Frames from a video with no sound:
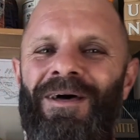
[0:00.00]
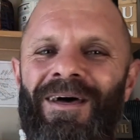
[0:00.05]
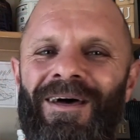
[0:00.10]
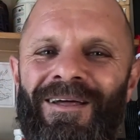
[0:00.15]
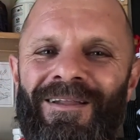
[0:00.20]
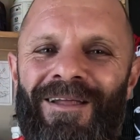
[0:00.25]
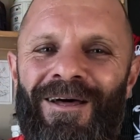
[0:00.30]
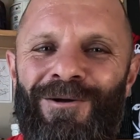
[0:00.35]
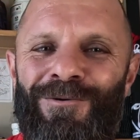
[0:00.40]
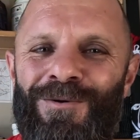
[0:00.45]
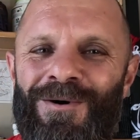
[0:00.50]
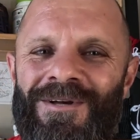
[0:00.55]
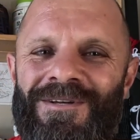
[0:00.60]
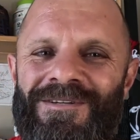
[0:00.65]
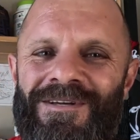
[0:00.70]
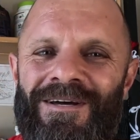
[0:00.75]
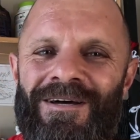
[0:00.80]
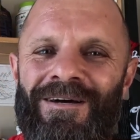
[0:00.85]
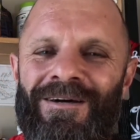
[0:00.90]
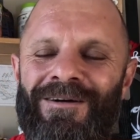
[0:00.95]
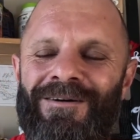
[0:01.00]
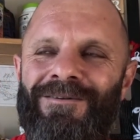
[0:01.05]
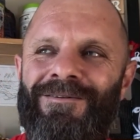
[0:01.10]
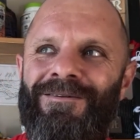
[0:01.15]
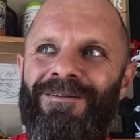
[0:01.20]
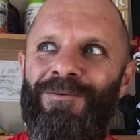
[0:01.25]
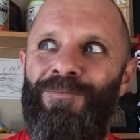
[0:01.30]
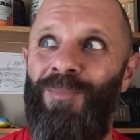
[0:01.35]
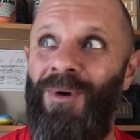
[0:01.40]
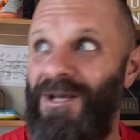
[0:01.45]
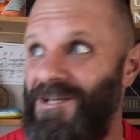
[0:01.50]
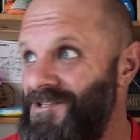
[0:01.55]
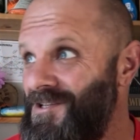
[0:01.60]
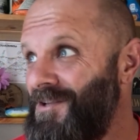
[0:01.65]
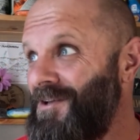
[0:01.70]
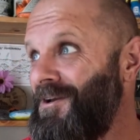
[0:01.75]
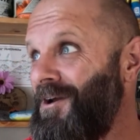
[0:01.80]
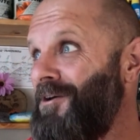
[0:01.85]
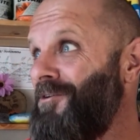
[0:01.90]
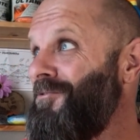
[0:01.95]
And that was the best
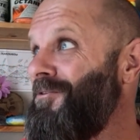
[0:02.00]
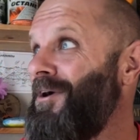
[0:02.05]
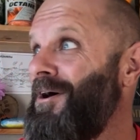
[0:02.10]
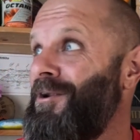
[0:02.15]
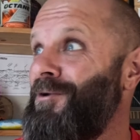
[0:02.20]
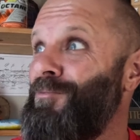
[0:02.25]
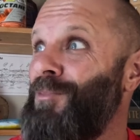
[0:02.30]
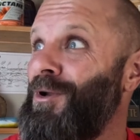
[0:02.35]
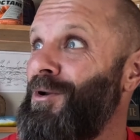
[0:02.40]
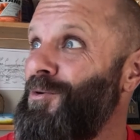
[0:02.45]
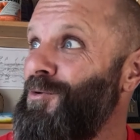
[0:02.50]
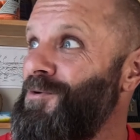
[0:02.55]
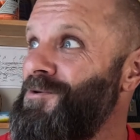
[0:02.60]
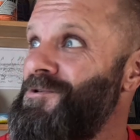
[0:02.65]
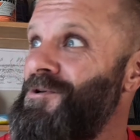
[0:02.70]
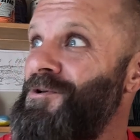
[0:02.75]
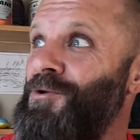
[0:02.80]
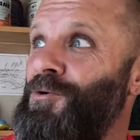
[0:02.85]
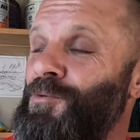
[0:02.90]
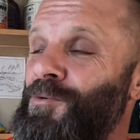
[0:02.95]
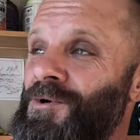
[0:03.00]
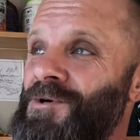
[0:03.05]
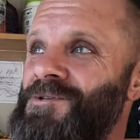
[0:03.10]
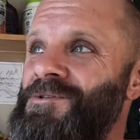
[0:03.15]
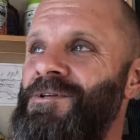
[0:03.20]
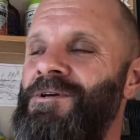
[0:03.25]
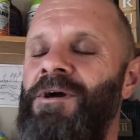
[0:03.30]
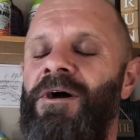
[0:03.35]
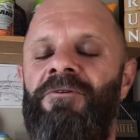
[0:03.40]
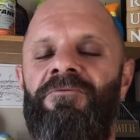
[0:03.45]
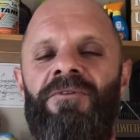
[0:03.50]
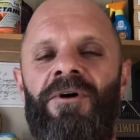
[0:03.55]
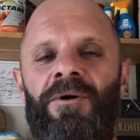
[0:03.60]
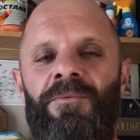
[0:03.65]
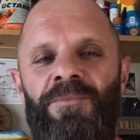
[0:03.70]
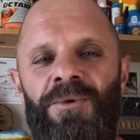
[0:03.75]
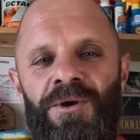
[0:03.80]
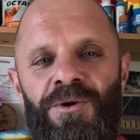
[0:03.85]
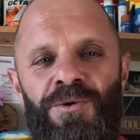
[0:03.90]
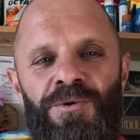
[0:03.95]
thing I've done, but also the worst thing I've
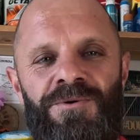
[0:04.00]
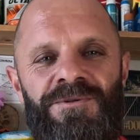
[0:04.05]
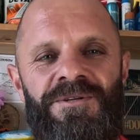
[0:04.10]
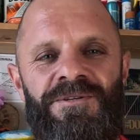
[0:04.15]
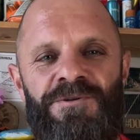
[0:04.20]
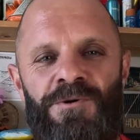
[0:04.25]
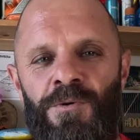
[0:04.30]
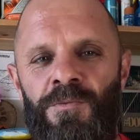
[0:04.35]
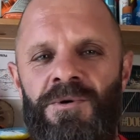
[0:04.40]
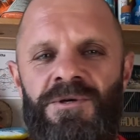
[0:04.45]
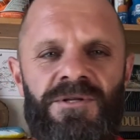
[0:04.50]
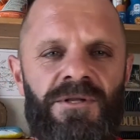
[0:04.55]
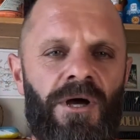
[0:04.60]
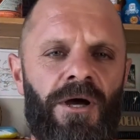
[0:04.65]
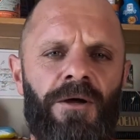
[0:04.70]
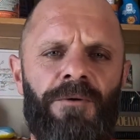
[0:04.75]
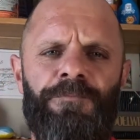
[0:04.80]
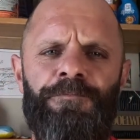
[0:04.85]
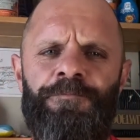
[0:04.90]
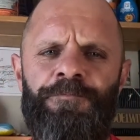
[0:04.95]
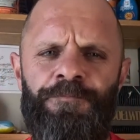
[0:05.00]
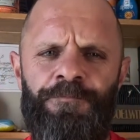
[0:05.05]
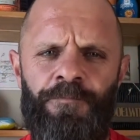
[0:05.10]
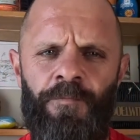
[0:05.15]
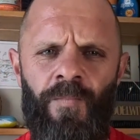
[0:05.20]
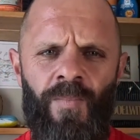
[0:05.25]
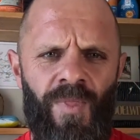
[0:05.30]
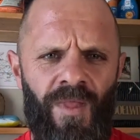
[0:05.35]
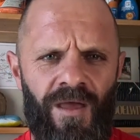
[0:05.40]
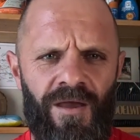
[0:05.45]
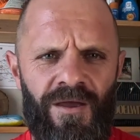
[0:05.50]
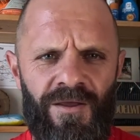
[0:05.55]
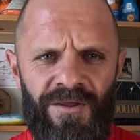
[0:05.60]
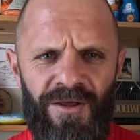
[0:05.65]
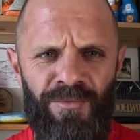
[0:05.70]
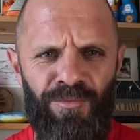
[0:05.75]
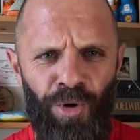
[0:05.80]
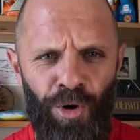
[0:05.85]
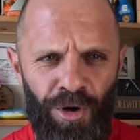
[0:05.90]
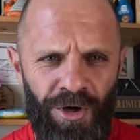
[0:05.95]
done, because it's almost like
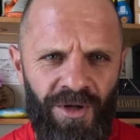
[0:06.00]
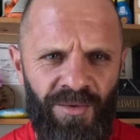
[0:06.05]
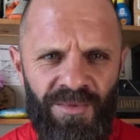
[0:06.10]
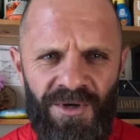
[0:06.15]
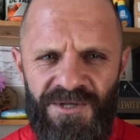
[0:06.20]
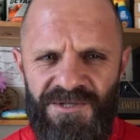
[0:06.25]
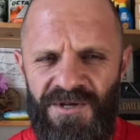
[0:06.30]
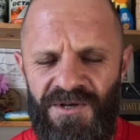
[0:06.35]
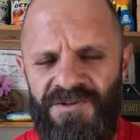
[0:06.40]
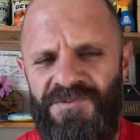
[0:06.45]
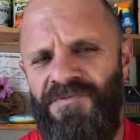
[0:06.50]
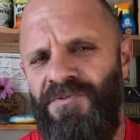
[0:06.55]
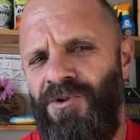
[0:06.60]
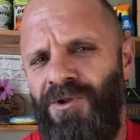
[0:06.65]
eating Mari biscuits for